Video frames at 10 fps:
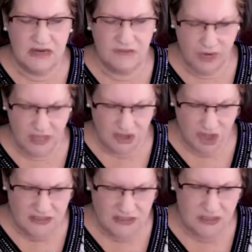in
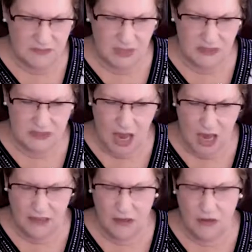franchises because
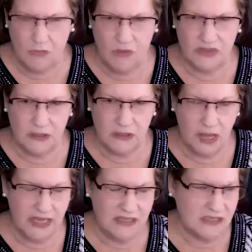I know with the
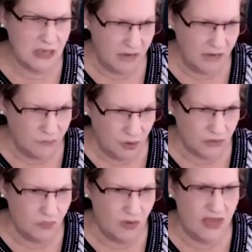clients that I've
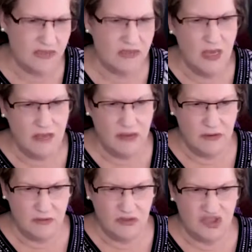worked with,
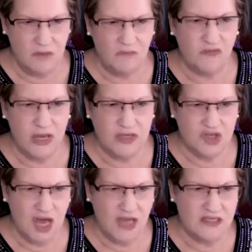there are some
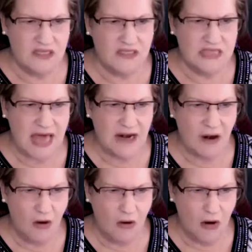franchises that
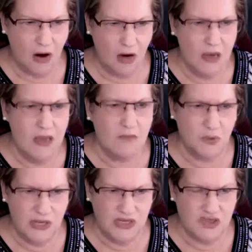are
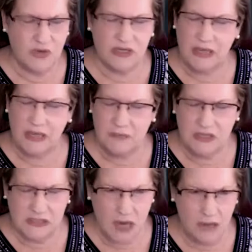pretty strict, like
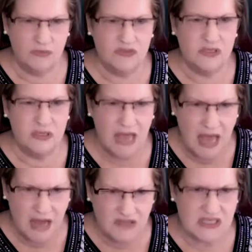McDonald's, and they
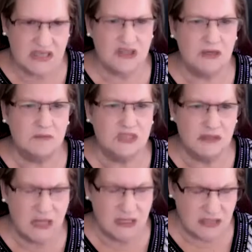have systems
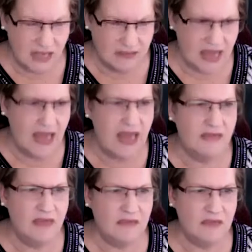and things like that.
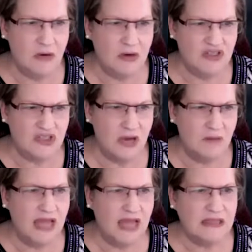And then there are
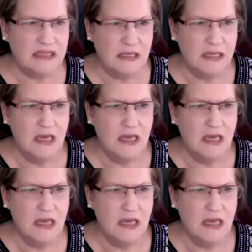some like the